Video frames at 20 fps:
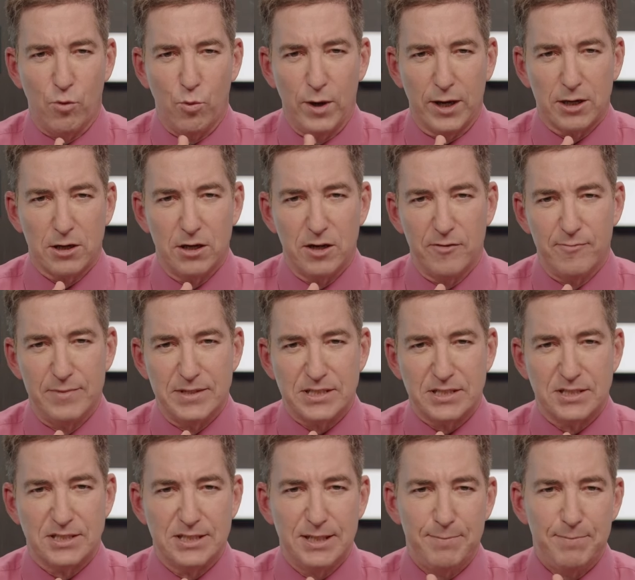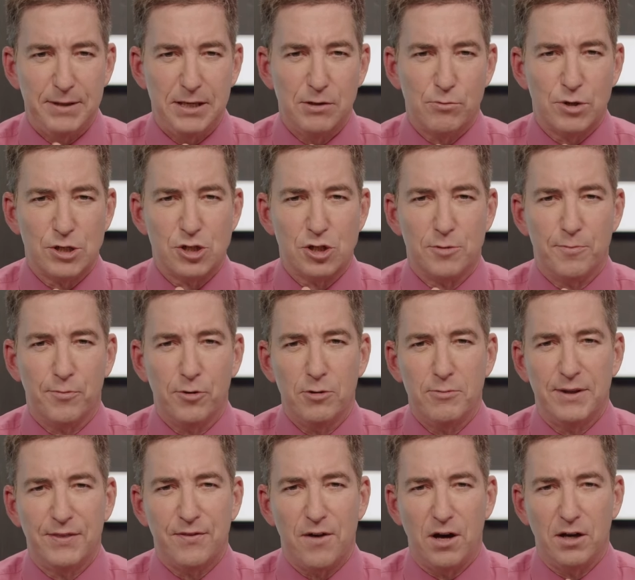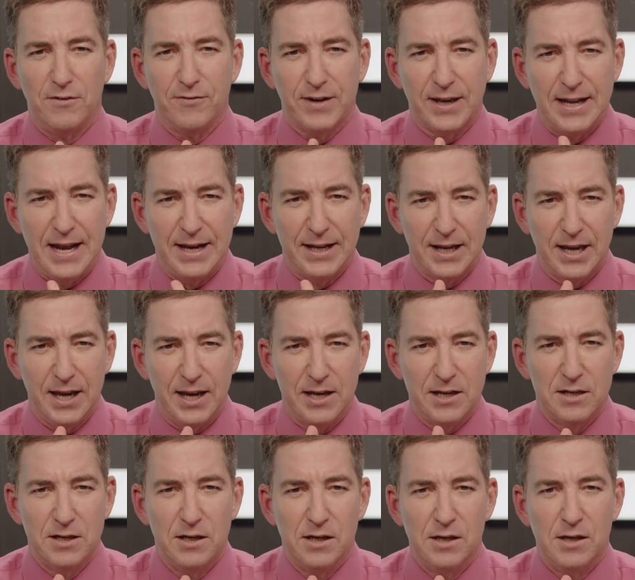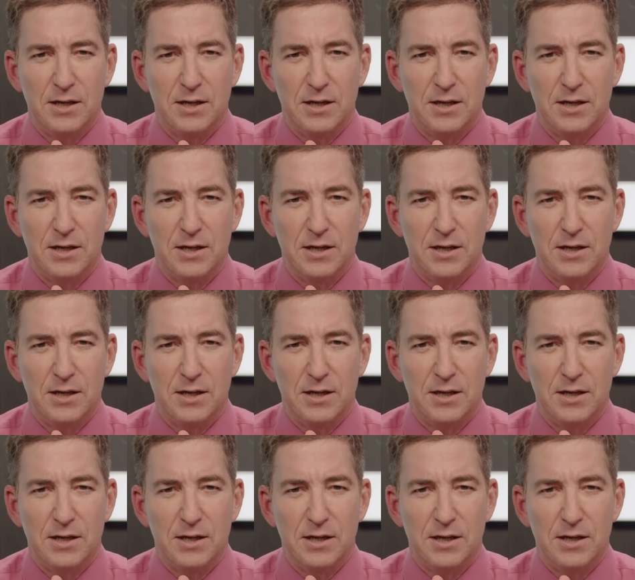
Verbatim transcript: Wicker of Mississippi, Richard Blumenthal of Connecticut,